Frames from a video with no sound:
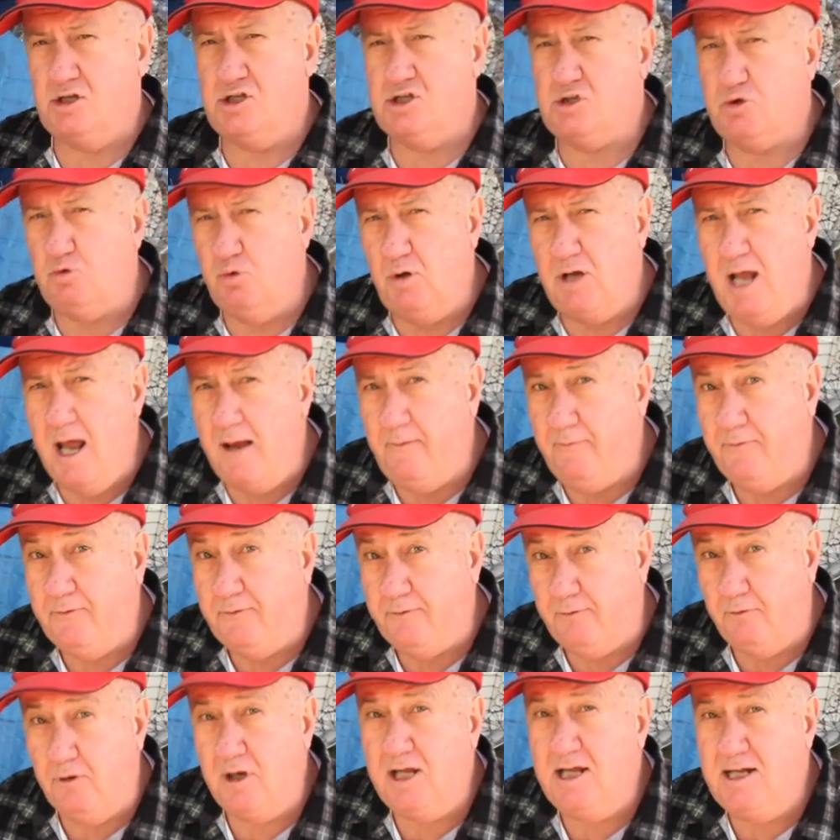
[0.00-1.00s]
Squid have
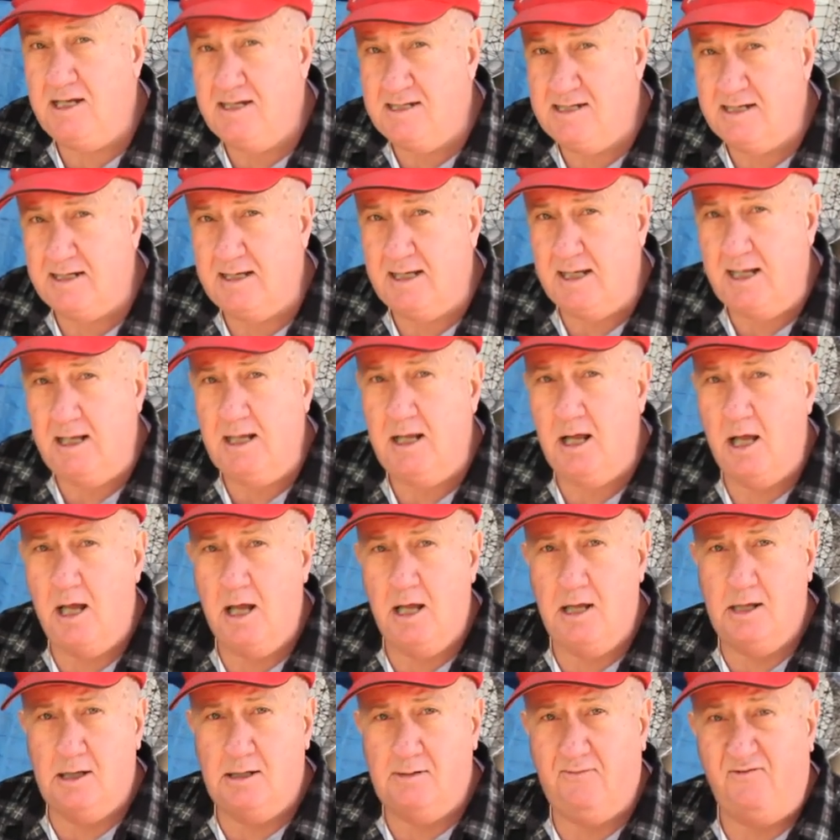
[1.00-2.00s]
3D
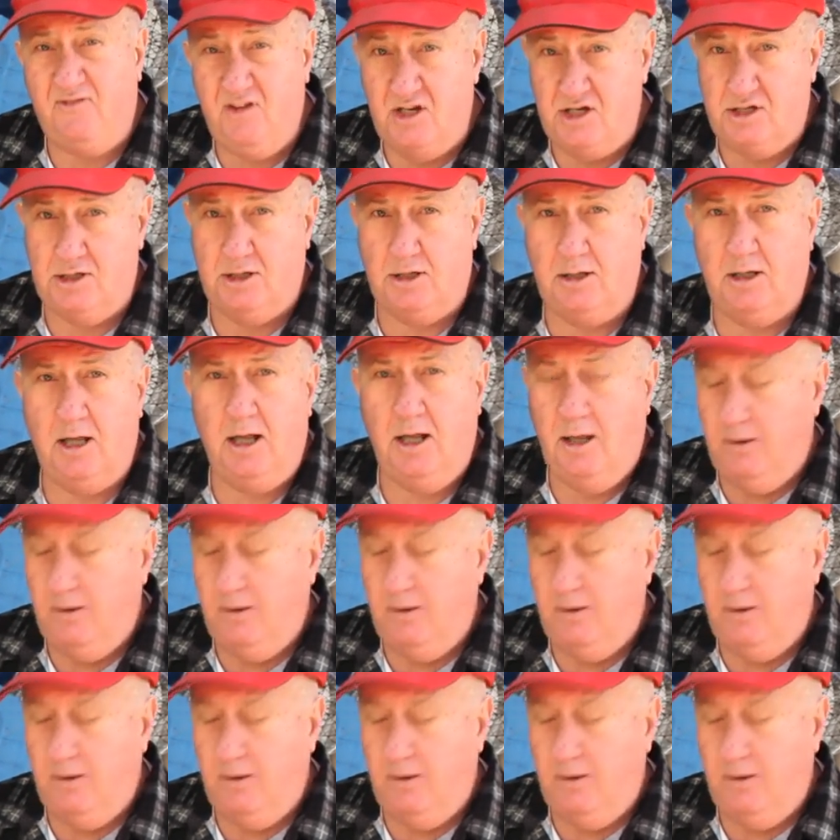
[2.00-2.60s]
vision.